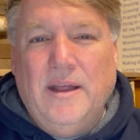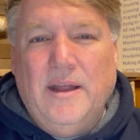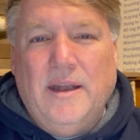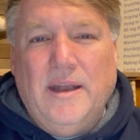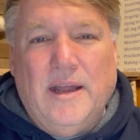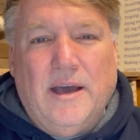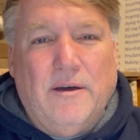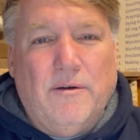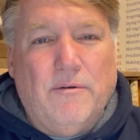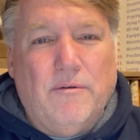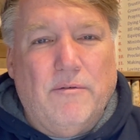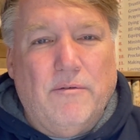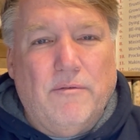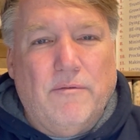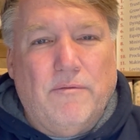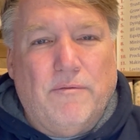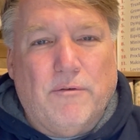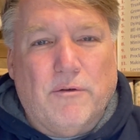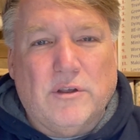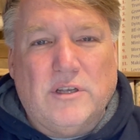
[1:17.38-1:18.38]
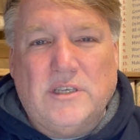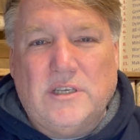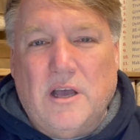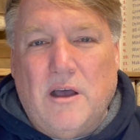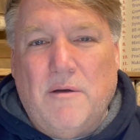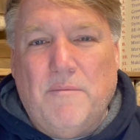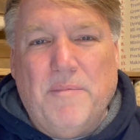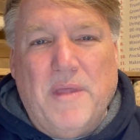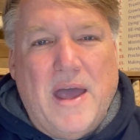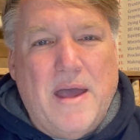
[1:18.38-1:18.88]
Now, for
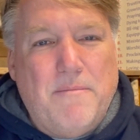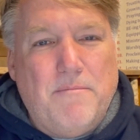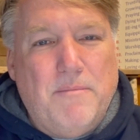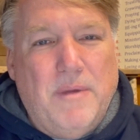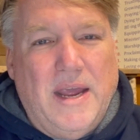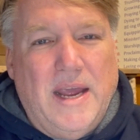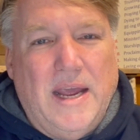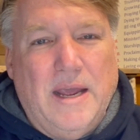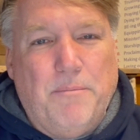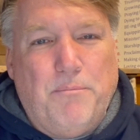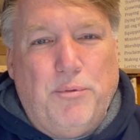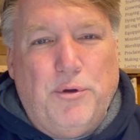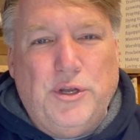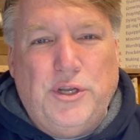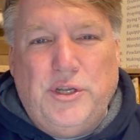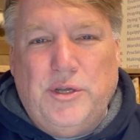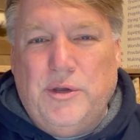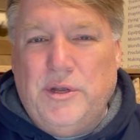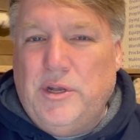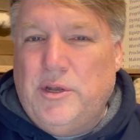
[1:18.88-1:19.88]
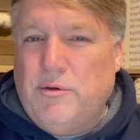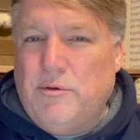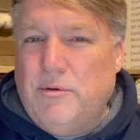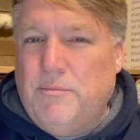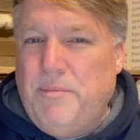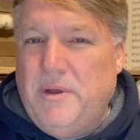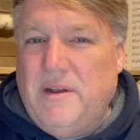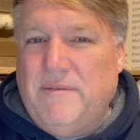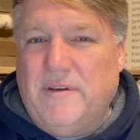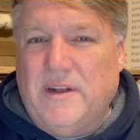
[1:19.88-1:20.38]
some, that may put you into a
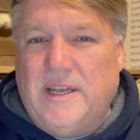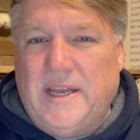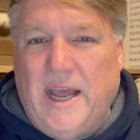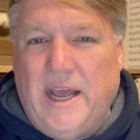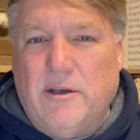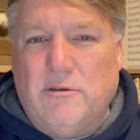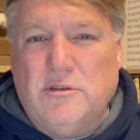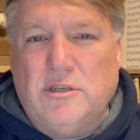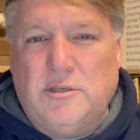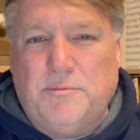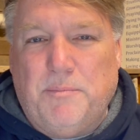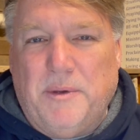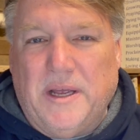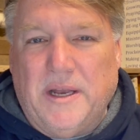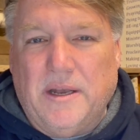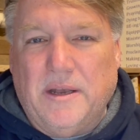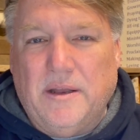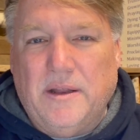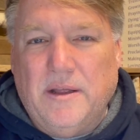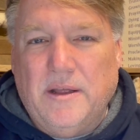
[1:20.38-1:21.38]
bit of a tailspin.